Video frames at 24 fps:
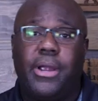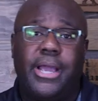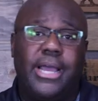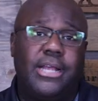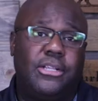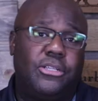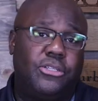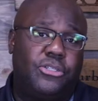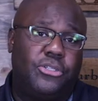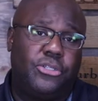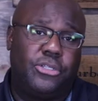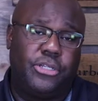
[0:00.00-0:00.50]

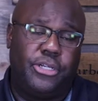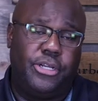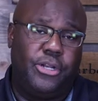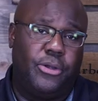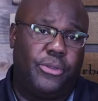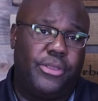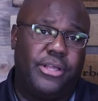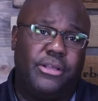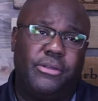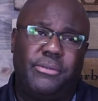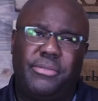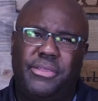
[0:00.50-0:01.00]
and you know,
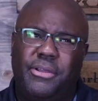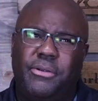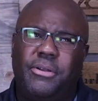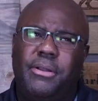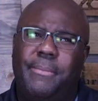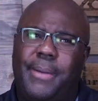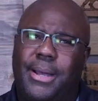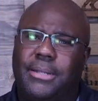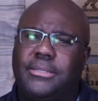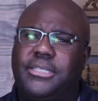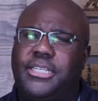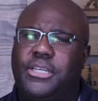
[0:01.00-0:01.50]
they're in
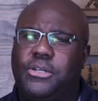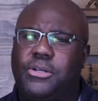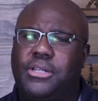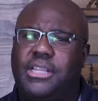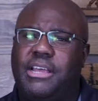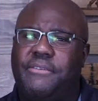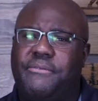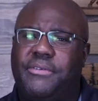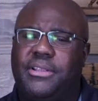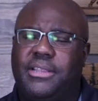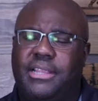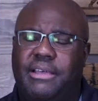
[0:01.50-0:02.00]
about 10 or
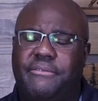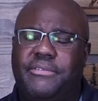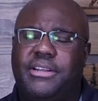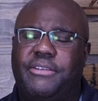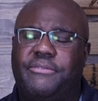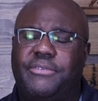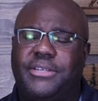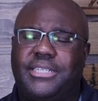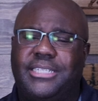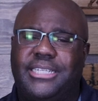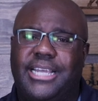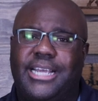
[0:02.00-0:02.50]
11
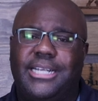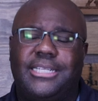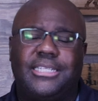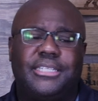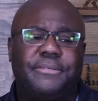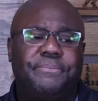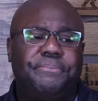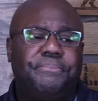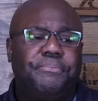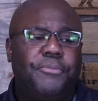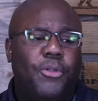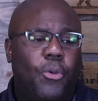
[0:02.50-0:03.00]
different
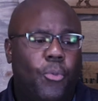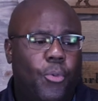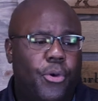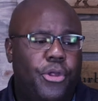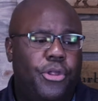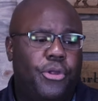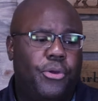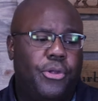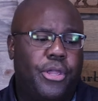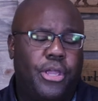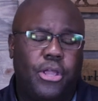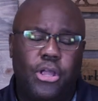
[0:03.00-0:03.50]
states where
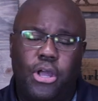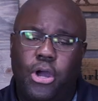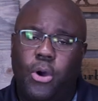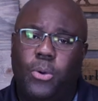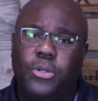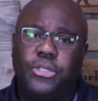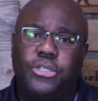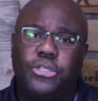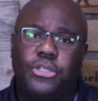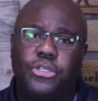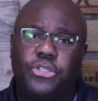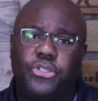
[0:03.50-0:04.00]
you can
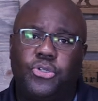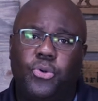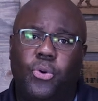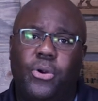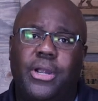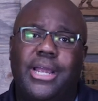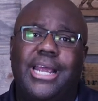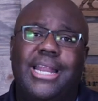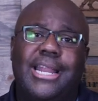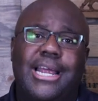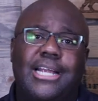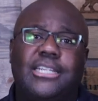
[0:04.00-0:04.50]
go into the
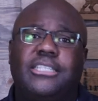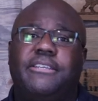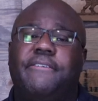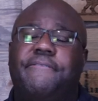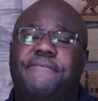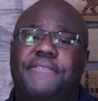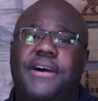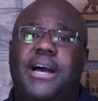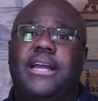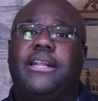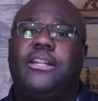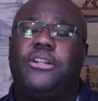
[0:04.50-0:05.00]
store and actually
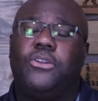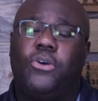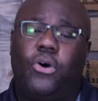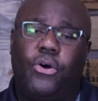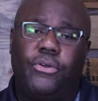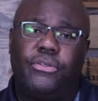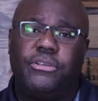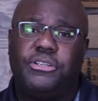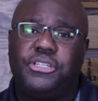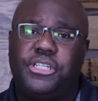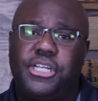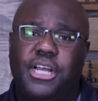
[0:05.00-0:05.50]
find it
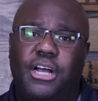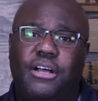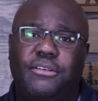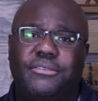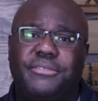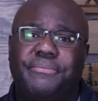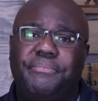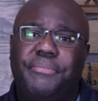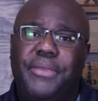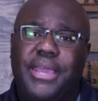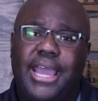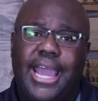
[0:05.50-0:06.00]
on the
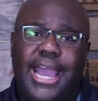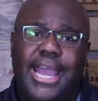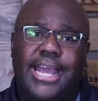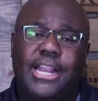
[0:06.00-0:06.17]
shelves,